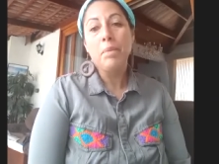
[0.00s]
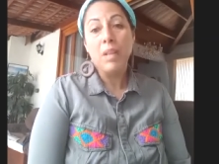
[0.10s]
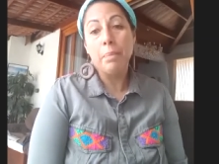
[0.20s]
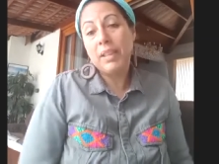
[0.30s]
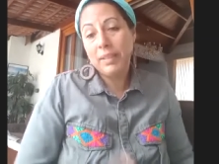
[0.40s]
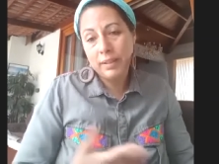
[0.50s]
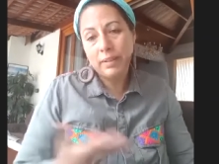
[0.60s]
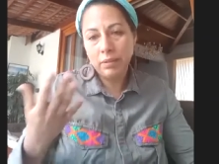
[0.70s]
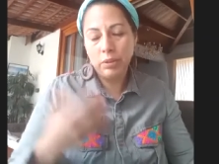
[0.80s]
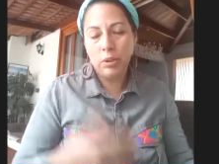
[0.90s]
But,
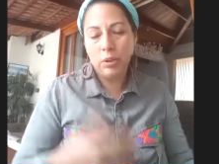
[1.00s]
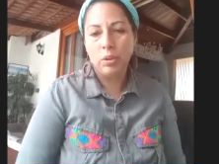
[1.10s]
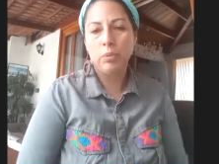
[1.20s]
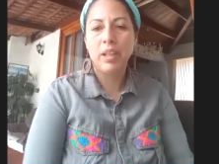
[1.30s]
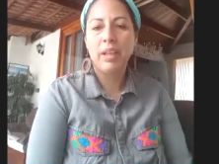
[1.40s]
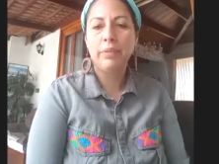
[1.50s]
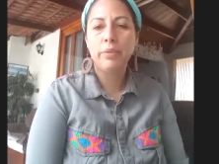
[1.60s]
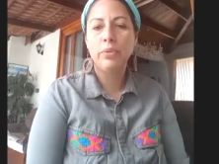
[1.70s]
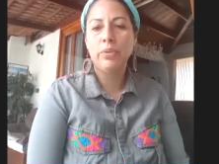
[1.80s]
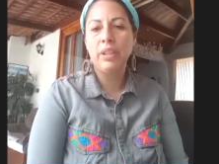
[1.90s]
you know, we have to
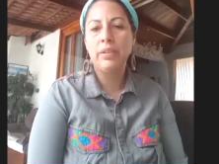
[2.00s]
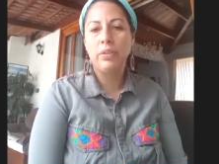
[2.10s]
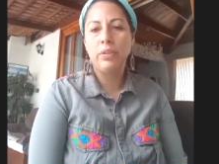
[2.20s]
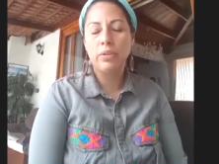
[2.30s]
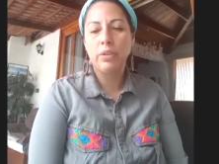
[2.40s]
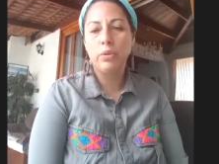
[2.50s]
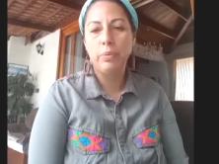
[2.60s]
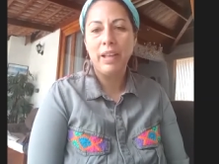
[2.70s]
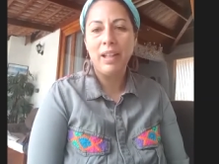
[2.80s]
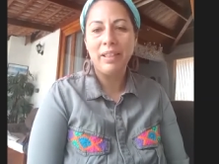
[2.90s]
do this in order to
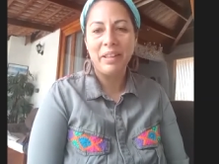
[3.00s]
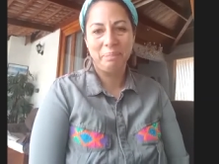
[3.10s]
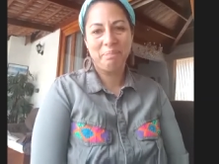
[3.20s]
be healthy.